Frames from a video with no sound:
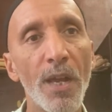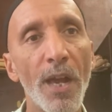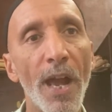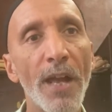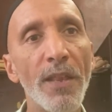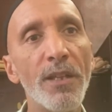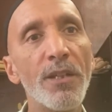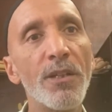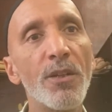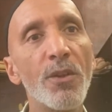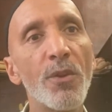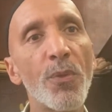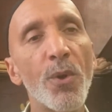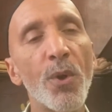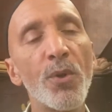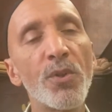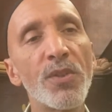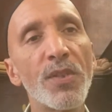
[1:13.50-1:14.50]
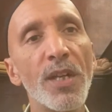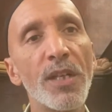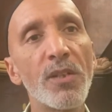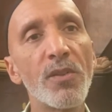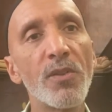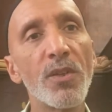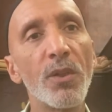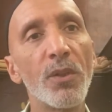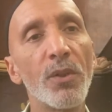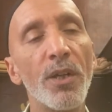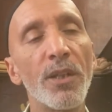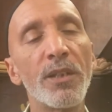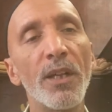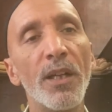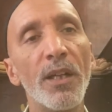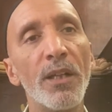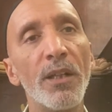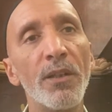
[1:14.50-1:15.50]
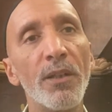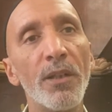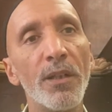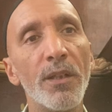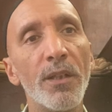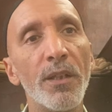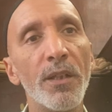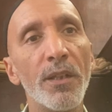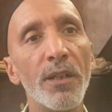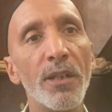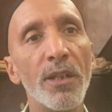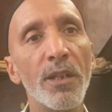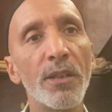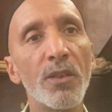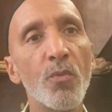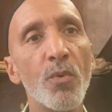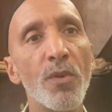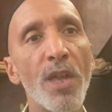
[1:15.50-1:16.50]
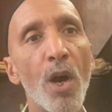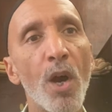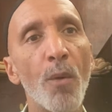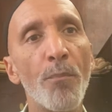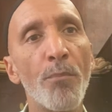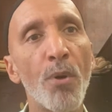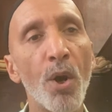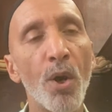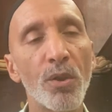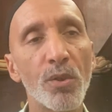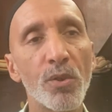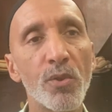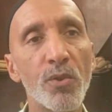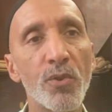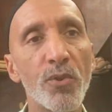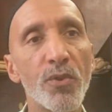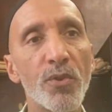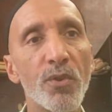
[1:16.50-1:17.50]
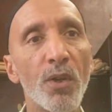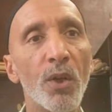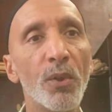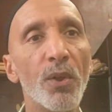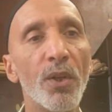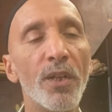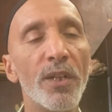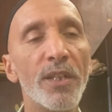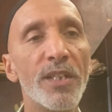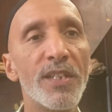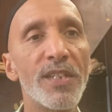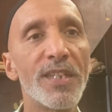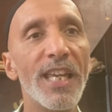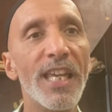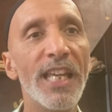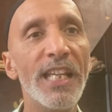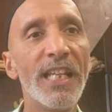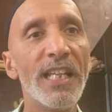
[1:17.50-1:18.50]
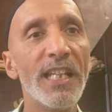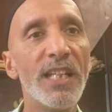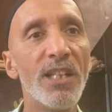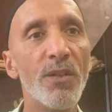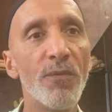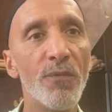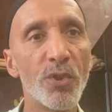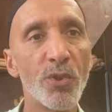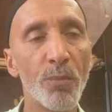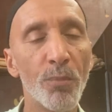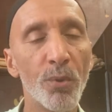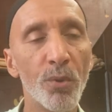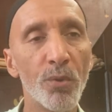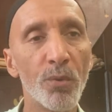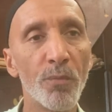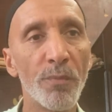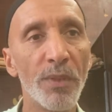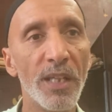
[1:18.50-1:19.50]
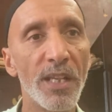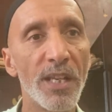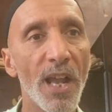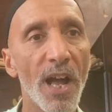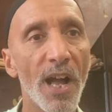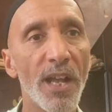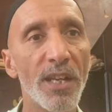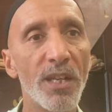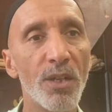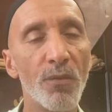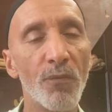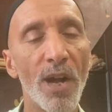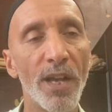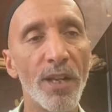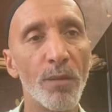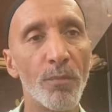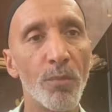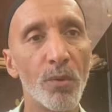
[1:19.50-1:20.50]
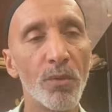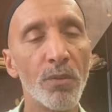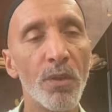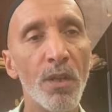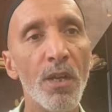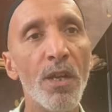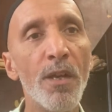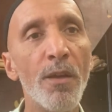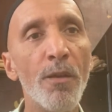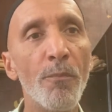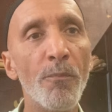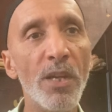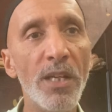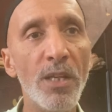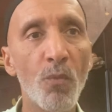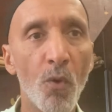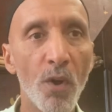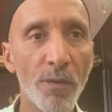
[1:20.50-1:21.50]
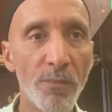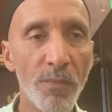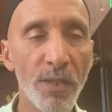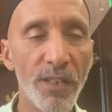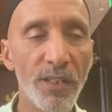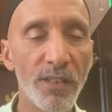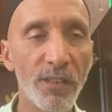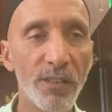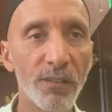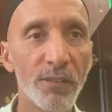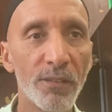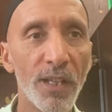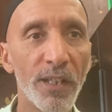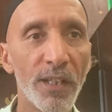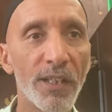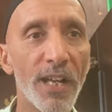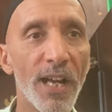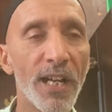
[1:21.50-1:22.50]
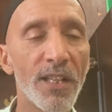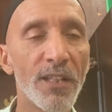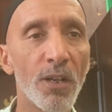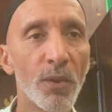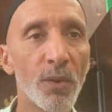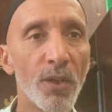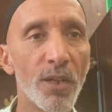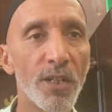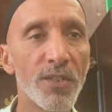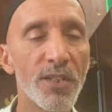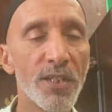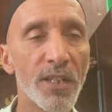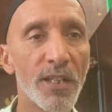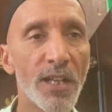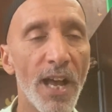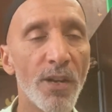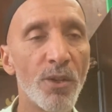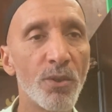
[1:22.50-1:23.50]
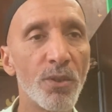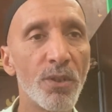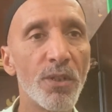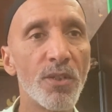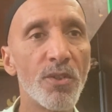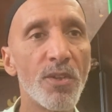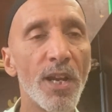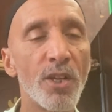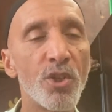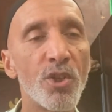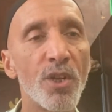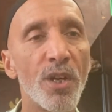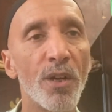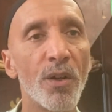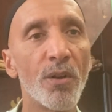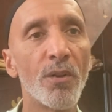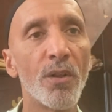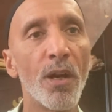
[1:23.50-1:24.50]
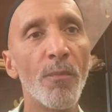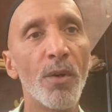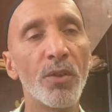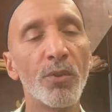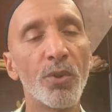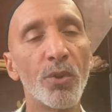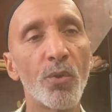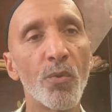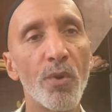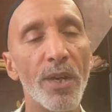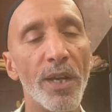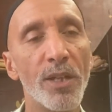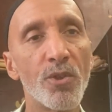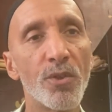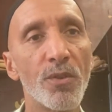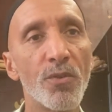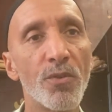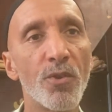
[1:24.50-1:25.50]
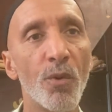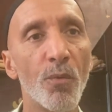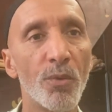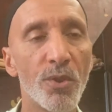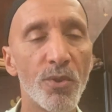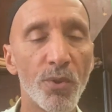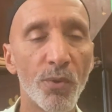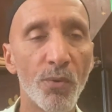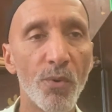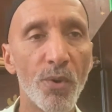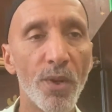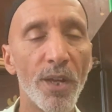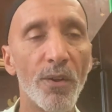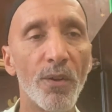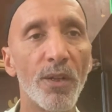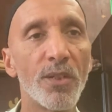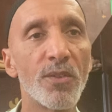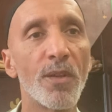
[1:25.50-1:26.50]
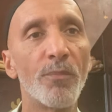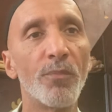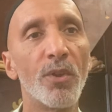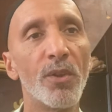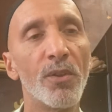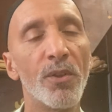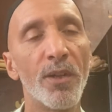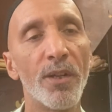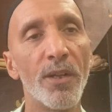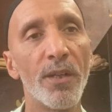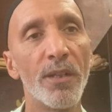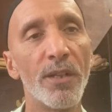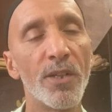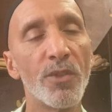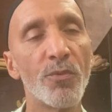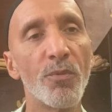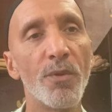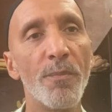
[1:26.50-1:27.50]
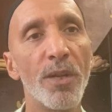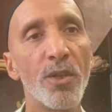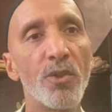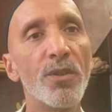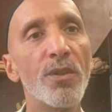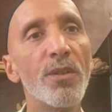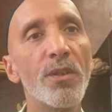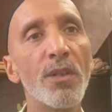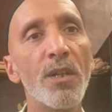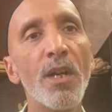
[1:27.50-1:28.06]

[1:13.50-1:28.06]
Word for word: And then in the third sense, Allah Ta'ala is without parts. Allah is indivisible, meaning non dividable meaning one meaning that God, Allah's Godhood is not shared among the creations. No one is the creator except Allah, as we mentioned.